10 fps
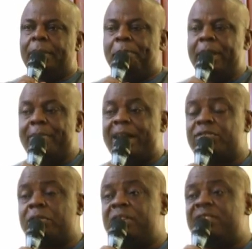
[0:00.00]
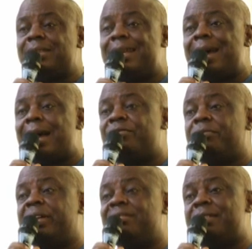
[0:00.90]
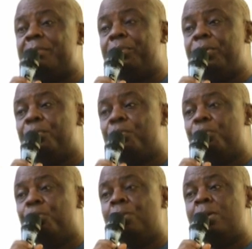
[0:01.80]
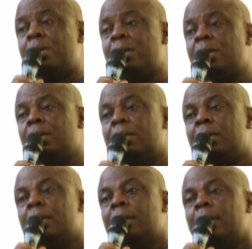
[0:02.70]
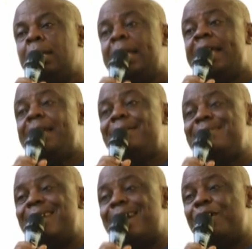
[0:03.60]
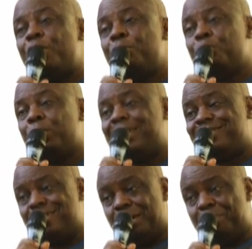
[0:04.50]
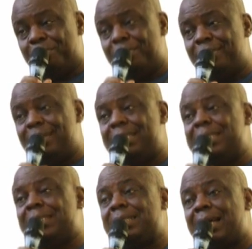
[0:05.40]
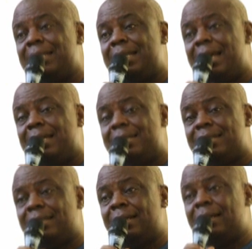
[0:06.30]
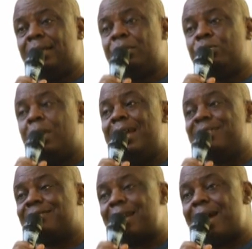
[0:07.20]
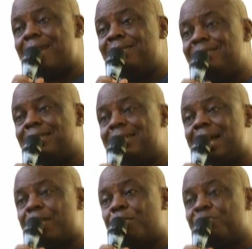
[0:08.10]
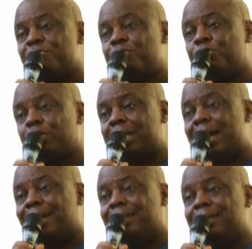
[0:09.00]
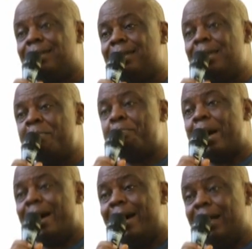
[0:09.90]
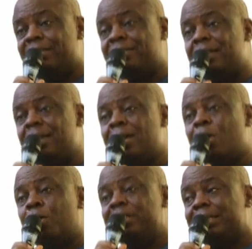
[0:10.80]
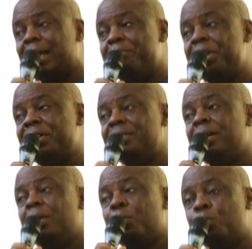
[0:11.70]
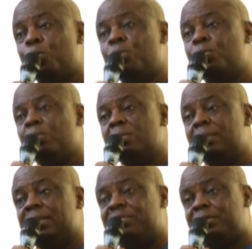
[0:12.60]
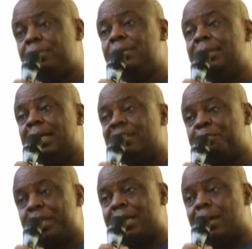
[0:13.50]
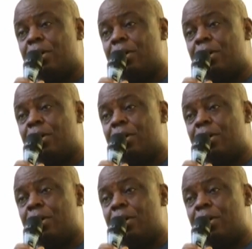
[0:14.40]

Members of the State House of Assembly who, in their own wisdom, decided to exercise their constitutional powers on determining who is their speaker